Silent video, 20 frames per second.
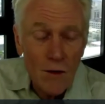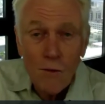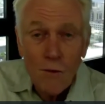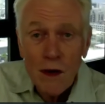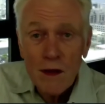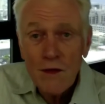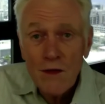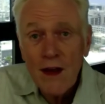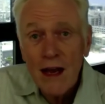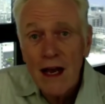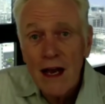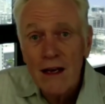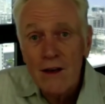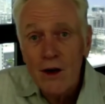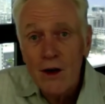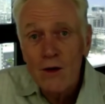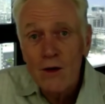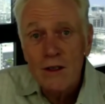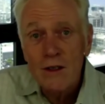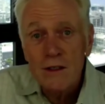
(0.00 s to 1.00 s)
one thing I
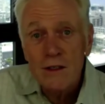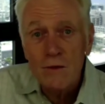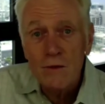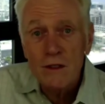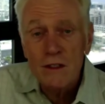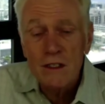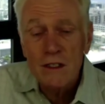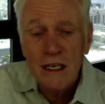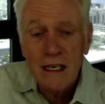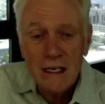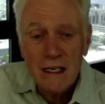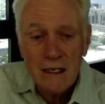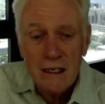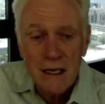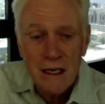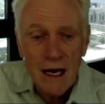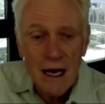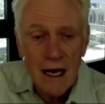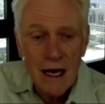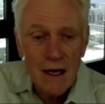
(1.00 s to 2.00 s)
noticed was that
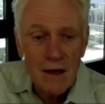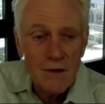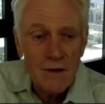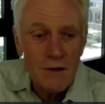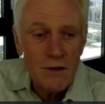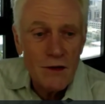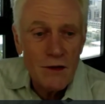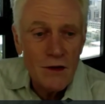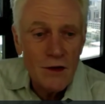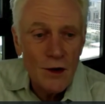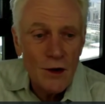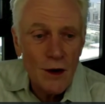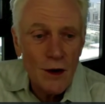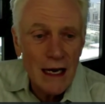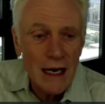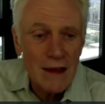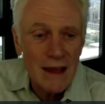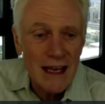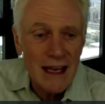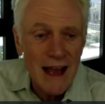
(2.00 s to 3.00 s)

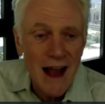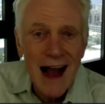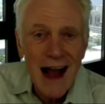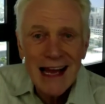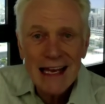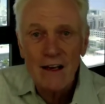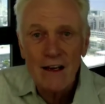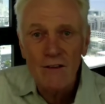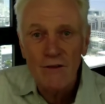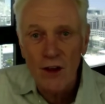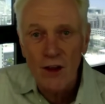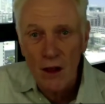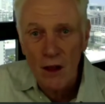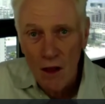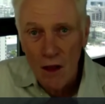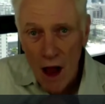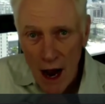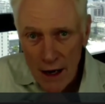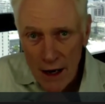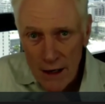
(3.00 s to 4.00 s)
during the height of the
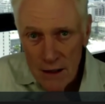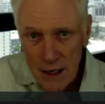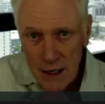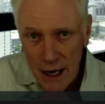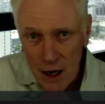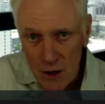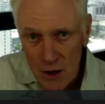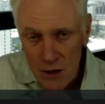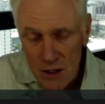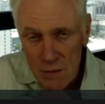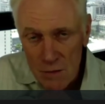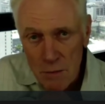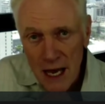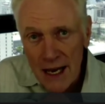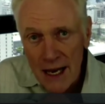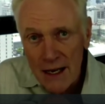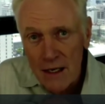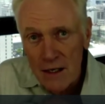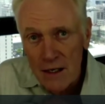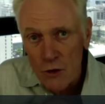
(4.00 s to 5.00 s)
lockdowns
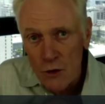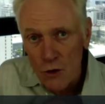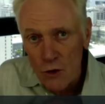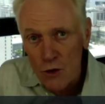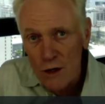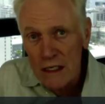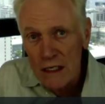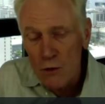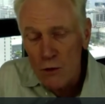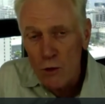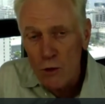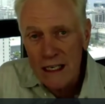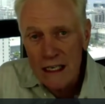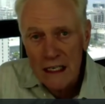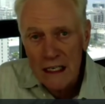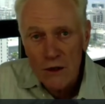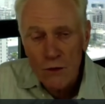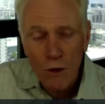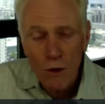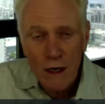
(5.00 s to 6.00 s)
back in early
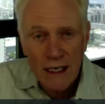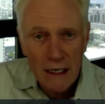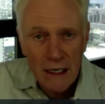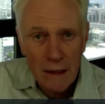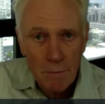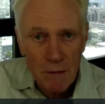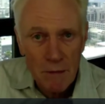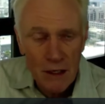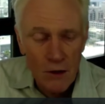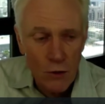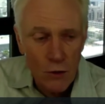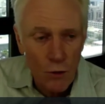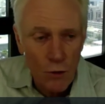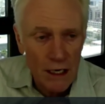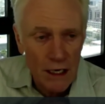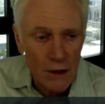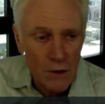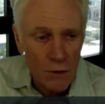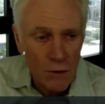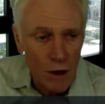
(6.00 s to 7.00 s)
2020, mid
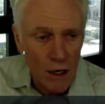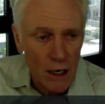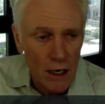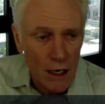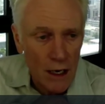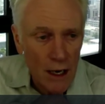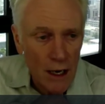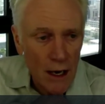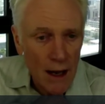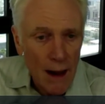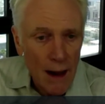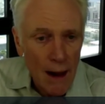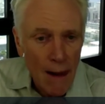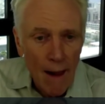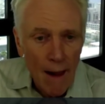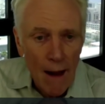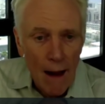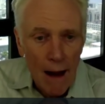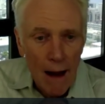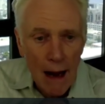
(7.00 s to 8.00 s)
2020,
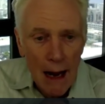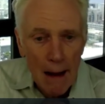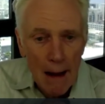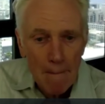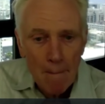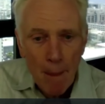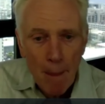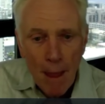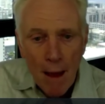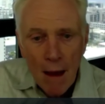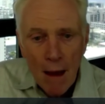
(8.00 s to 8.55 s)
um,